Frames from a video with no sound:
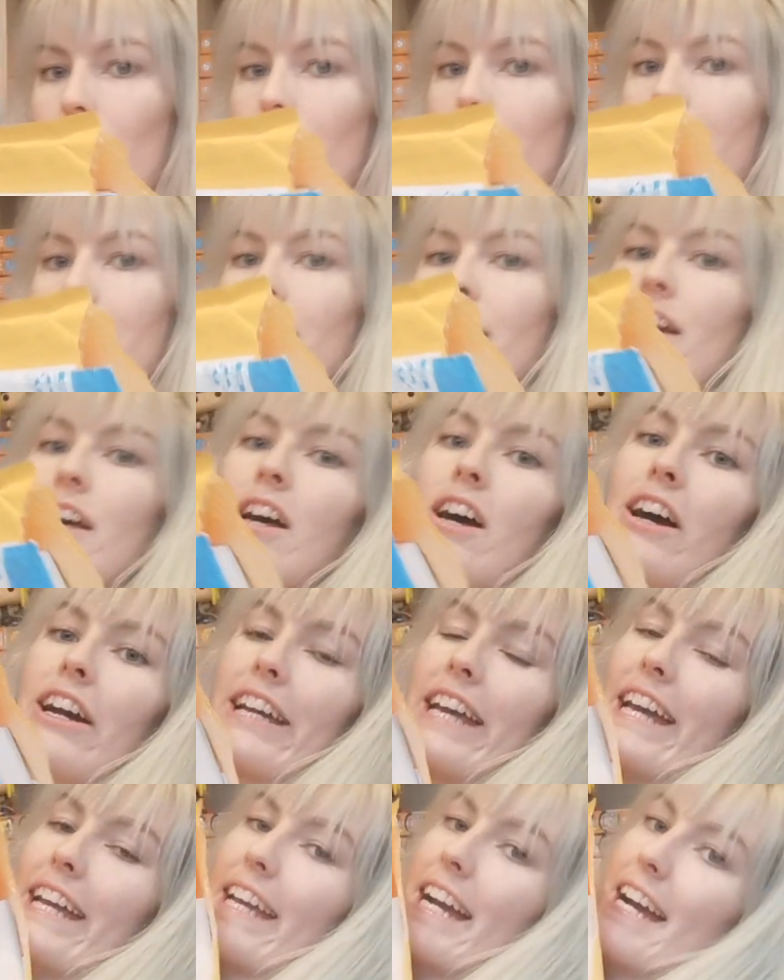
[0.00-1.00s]
Ugh.
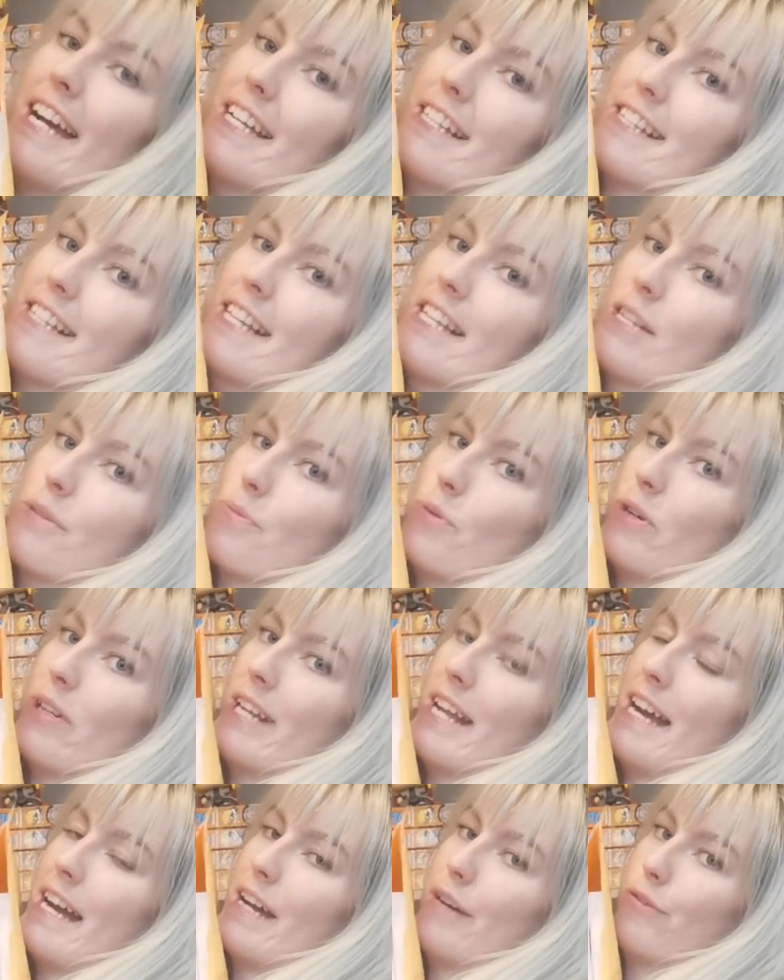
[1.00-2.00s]
Okay guys, here's
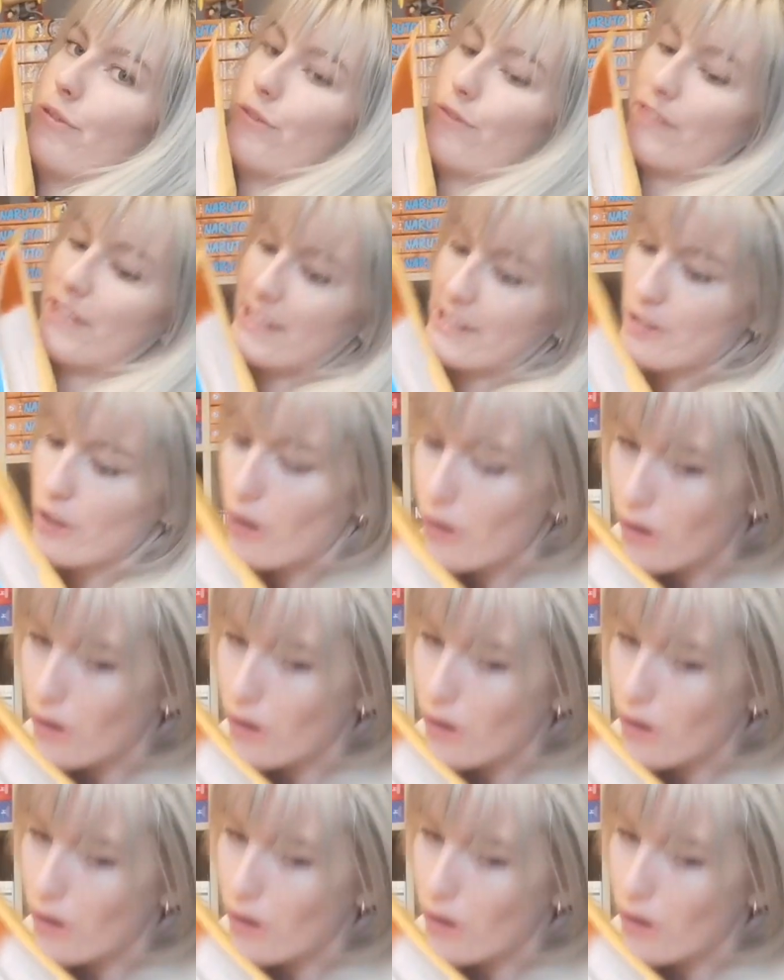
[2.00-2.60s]
one half of this